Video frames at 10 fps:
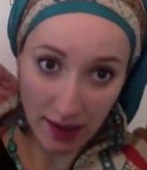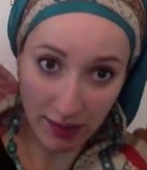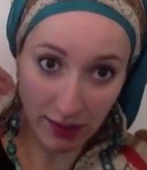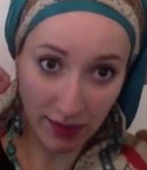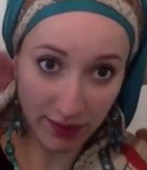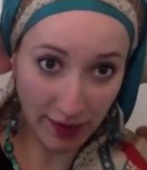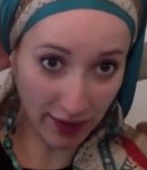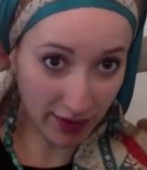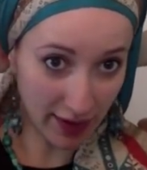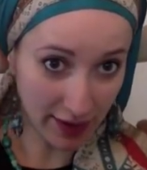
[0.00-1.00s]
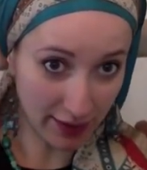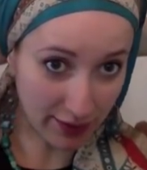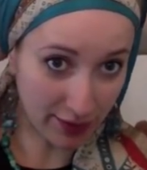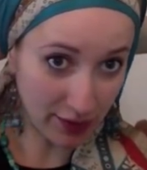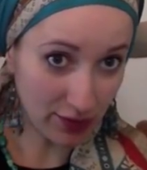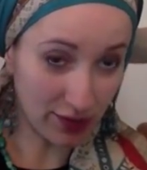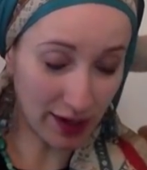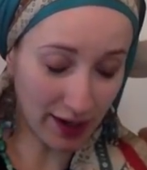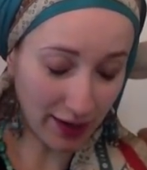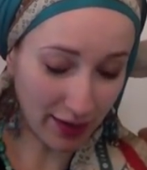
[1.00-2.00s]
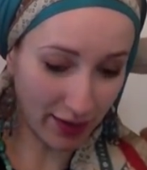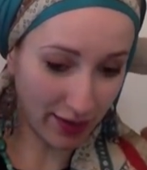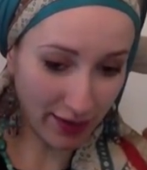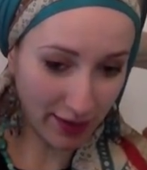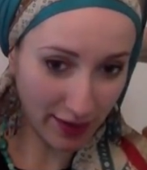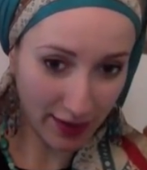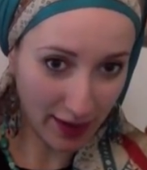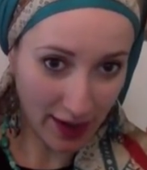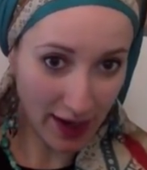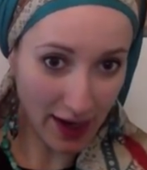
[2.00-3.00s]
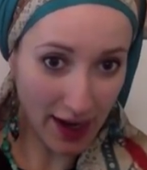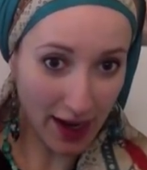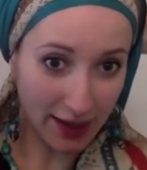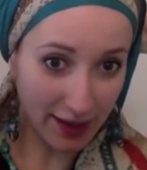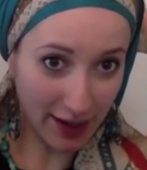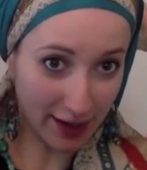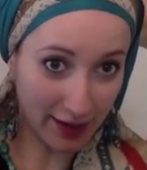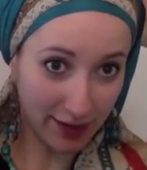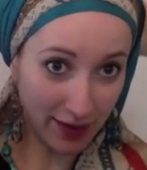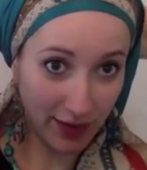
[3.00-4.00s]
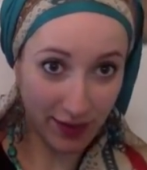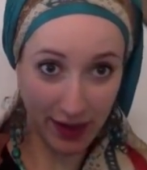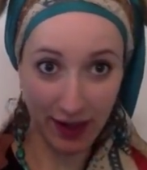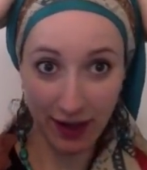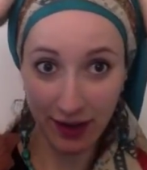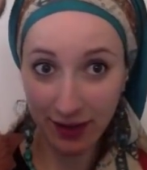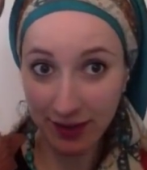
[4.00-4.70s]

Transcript: And we will fix any fringy ends at the end of this video.